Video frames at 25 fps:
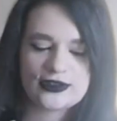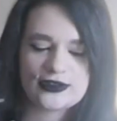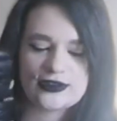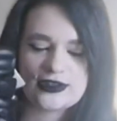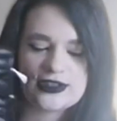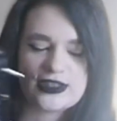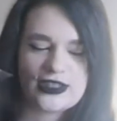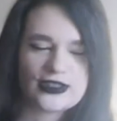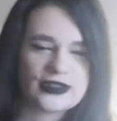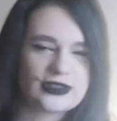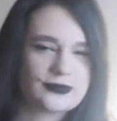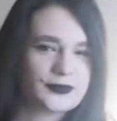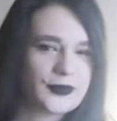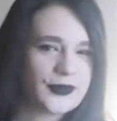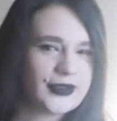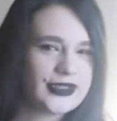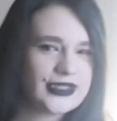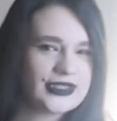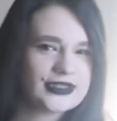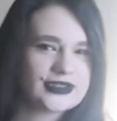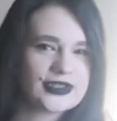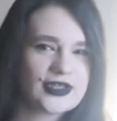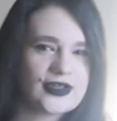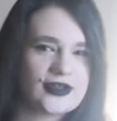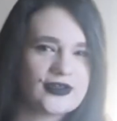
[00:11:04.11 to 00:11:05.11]
They got the
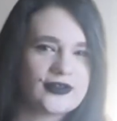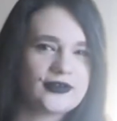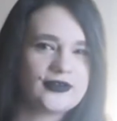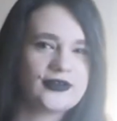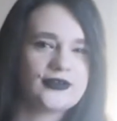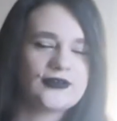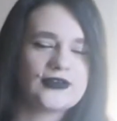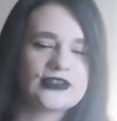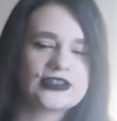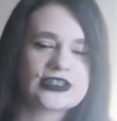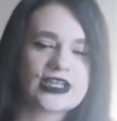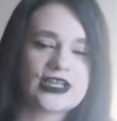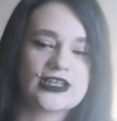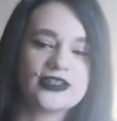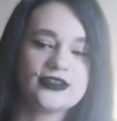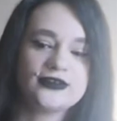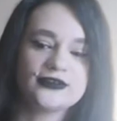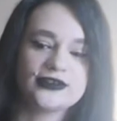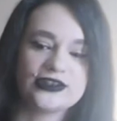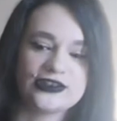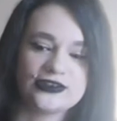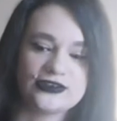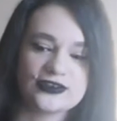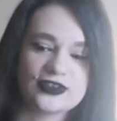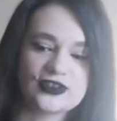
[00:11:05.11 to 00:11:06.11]
pointed toe, which I
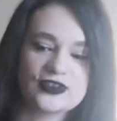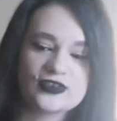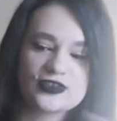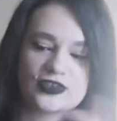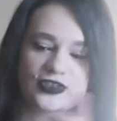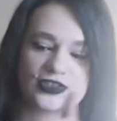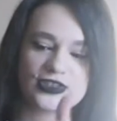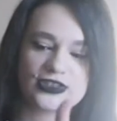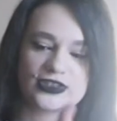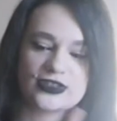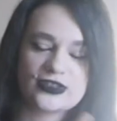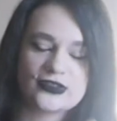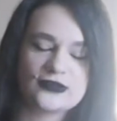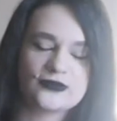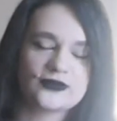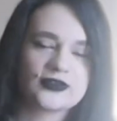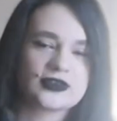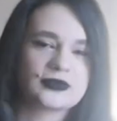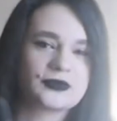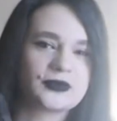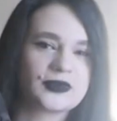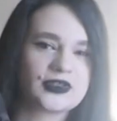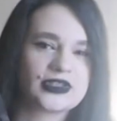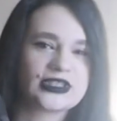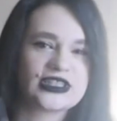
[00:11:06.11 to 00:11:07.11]
don't usually go for
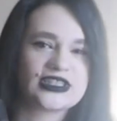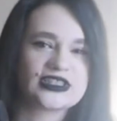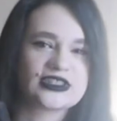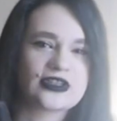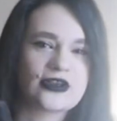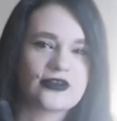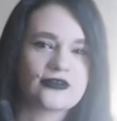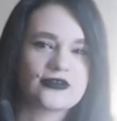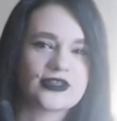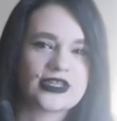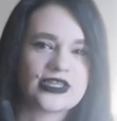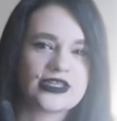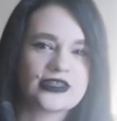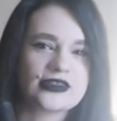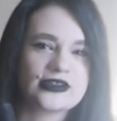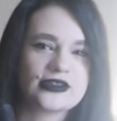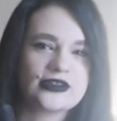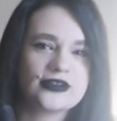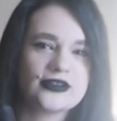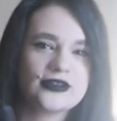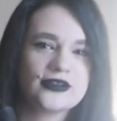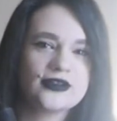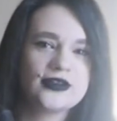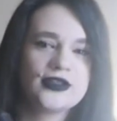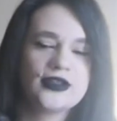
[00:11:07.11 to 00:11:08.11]
the pointed toe
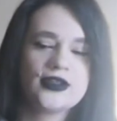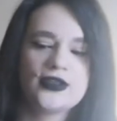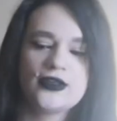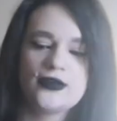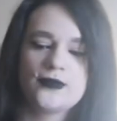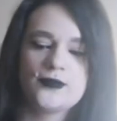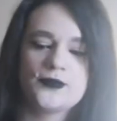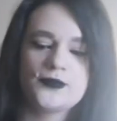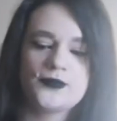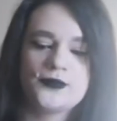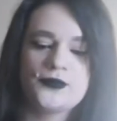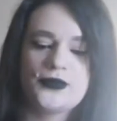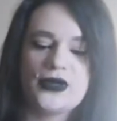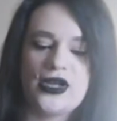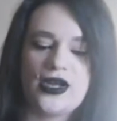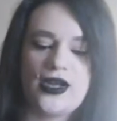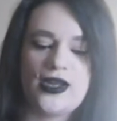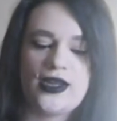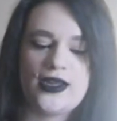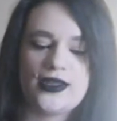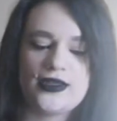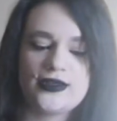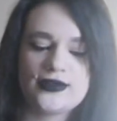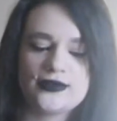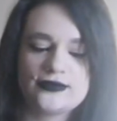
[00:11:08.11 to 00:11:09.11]
either,
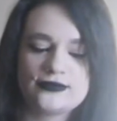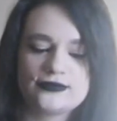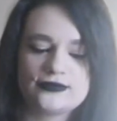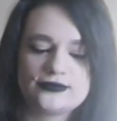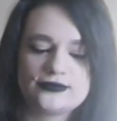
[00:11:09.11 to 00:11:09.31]
but